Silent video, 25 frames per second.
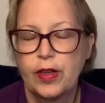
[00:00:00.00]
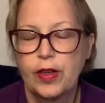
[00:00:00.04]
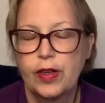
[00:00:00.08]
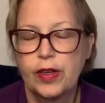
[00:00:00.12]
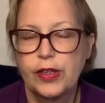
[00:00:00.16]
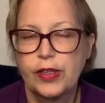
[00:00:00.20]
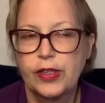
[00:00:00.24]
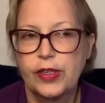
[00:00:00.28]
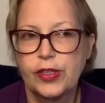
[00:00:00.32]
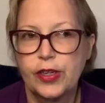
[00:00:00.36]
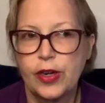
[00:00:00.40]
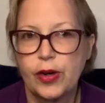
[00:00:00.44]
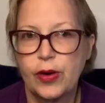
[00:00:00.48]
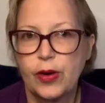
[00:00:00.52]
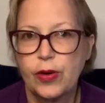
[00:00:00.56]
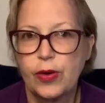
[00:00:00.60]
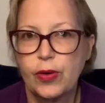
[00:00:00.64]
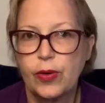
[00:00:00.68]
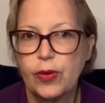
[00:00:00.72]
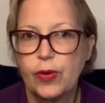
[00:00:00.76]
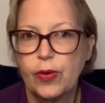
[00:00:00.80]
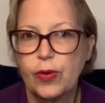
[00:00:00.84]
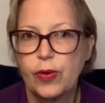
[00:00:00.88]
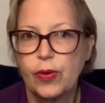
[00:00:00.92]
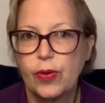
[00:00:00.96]

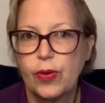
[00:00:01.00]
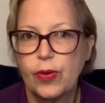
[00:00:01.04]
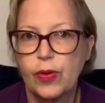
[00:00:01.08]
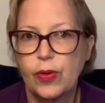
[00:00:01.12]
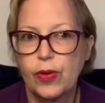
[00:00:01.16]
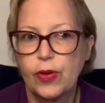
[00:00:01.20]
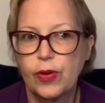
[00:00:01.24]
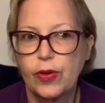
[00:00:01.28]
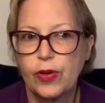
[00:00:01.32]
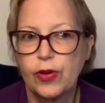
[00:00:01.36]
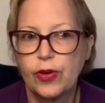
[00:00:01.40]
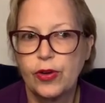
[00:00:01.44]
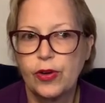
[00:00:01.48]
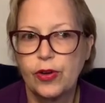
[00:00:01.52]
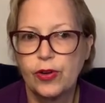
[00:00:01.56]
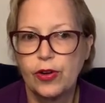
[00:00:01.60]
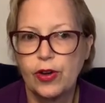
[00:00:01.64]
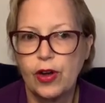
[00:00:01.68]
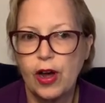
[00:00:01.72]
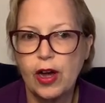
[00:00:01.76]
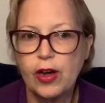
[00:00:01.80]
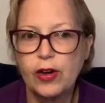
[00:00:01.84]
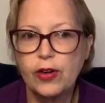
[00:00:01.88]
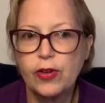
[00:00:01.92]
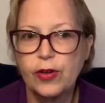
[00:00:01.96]
So you're
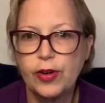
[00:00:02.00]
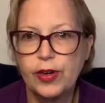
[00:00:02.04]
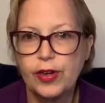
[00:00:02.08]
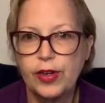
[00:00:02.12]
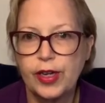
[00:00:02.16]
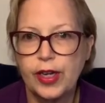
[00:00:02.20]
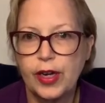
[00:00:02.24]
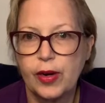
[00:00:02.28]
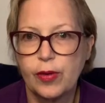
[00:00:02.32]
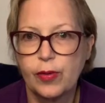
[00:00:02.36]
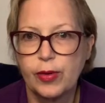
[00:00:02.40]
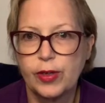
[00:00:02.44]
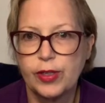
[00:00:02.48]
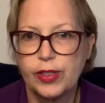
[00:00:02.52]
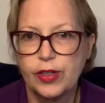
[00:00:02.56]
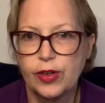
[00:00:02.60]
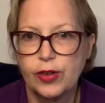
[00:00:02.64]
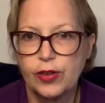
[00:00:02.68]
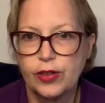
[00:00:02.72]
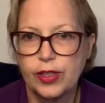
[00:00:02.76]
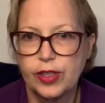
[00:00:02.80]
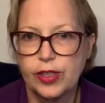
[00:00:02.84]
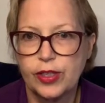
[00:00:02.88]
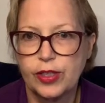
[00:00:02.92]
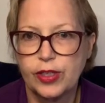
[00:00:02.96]
not going to get
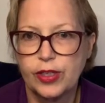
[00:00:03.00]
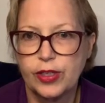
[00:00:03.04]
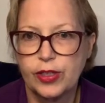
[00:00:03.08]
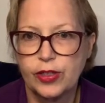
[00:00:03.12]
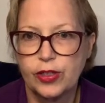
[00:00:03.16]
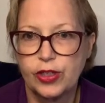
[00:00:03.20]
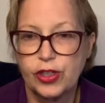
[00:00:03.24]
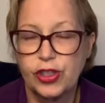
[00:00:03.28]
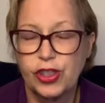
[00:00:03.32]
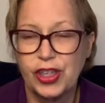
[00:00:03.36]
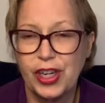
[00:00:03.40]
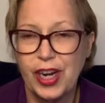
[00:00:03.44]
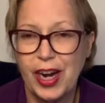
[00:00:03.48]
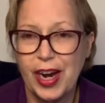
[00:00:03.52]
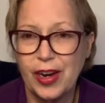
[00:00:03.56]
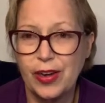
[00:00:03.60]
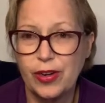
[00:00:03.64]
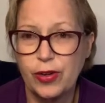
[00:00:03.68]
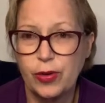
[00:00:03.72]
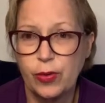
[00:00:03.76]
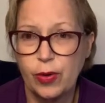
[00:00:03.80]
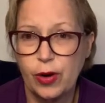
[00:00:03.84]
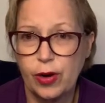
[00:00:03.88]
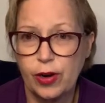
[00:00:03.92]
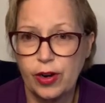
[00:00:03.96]
results until
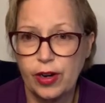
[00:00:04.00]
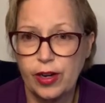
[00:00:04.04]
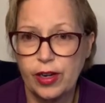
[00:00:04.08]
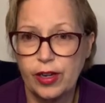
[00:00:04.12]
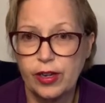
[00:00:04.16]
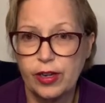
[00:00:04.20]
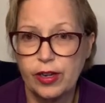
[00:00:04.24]
January,